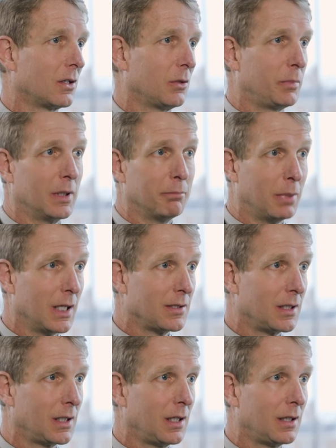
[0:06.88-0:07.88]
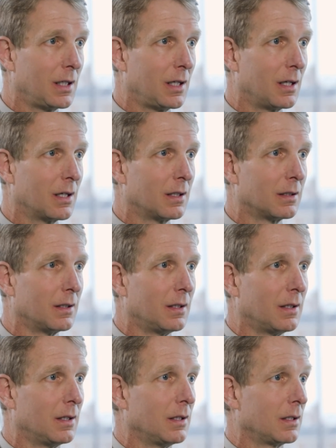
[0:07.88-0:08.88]
could be a buzzing in the ear,
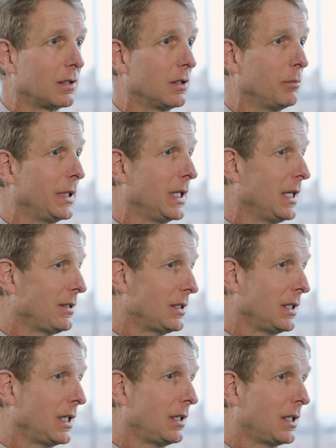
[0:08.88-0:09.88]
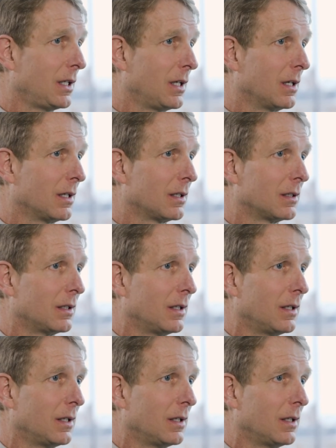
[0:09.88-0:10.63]
could be hissing in the ear,